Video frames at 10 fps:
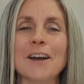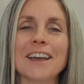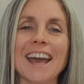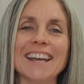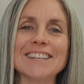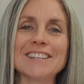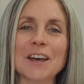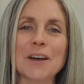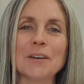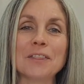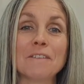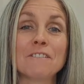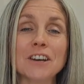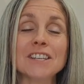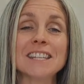Okay, so the
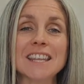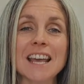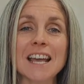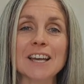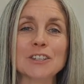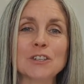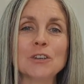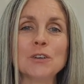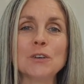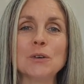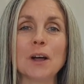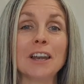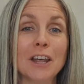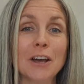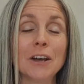first thing to
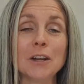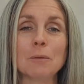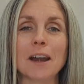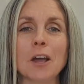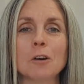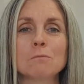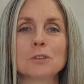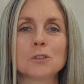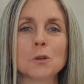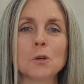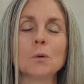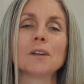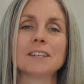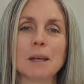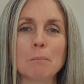learn when it comes
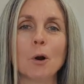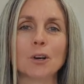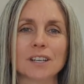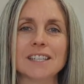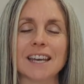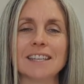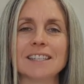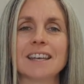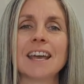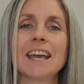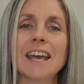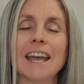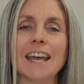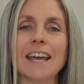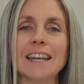to deportes
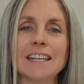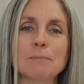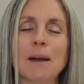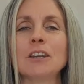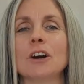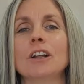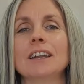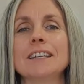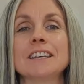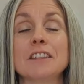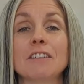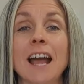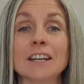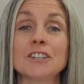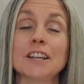in Espanol is that there
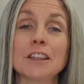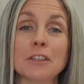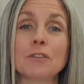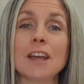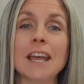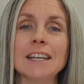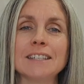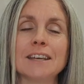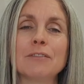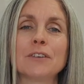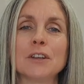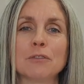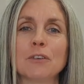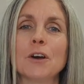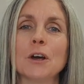are actually three
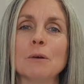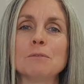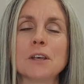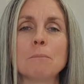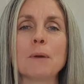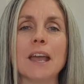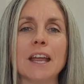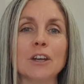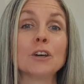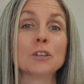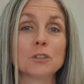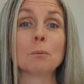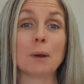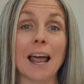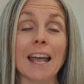different verbs that mean
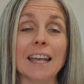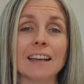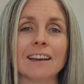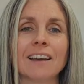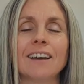to play.